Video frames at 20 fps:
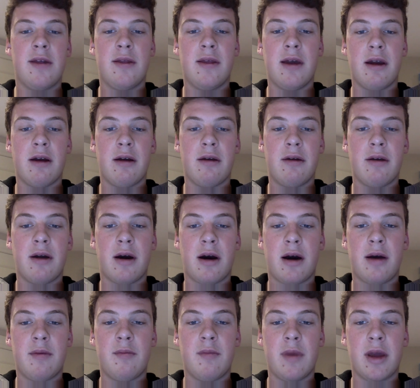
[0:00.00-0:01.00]
they're
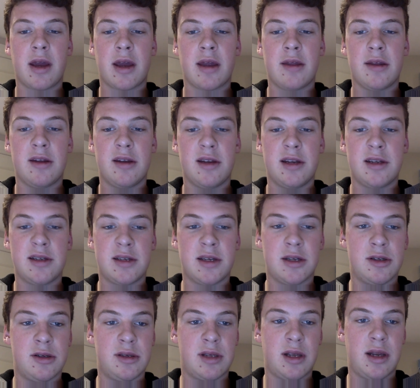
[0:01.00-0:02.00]
not making the
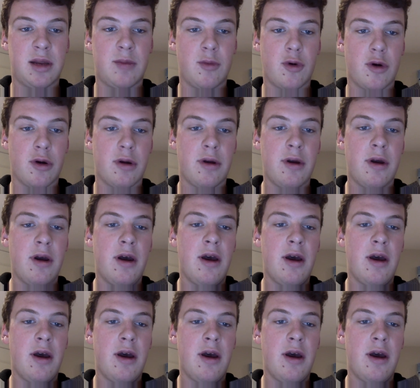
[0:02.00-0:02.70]
decisions anymore.